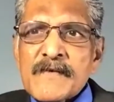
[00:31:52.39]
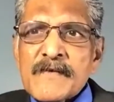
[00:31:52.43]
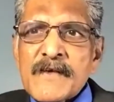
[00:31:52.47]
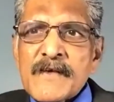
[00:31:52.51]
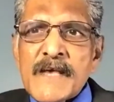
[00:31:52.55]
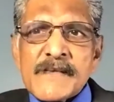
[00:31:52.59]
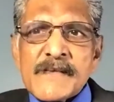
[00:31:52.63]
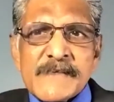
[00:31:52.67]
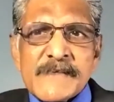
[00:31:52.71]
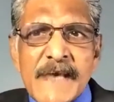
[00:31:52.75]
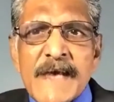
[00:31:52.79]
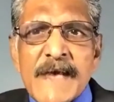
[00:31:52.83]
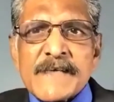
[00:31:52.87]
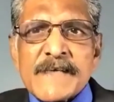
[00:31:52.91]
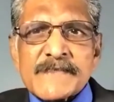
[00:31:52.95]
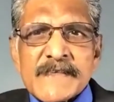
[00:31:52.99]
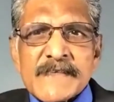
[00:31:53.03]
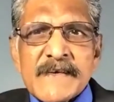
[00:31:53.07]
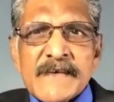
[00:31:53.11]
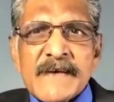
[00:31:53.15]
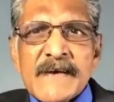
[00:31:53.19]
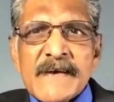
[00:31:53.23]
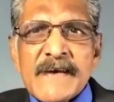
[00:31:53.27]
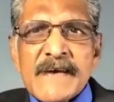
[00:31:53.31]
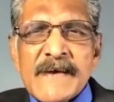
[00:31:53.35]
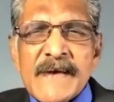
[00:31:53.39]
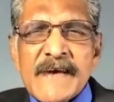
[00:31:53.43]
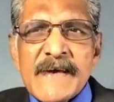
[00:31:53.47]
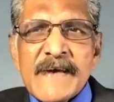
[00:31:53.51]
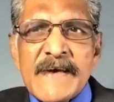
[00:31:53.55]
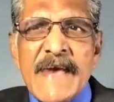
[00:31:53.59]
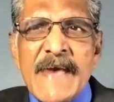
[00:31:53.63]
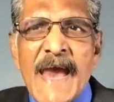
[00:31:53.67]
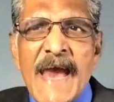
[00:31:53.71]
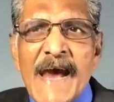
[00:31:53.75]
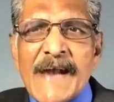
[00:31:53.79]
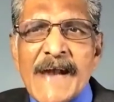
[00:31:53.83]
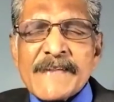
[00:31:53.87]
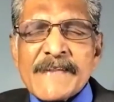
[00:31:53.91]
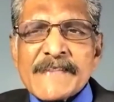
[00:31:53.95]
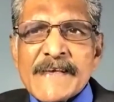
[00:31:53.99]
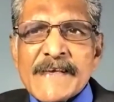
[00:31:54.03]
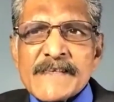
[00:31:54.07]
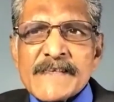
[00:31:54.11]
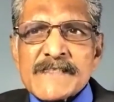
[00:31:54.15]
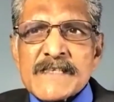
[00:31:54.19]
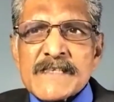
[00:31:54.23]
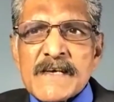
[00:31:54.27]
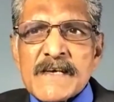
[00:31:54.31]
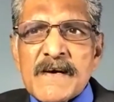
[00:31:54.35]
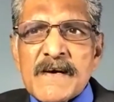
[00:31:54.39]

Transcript: He says, he had this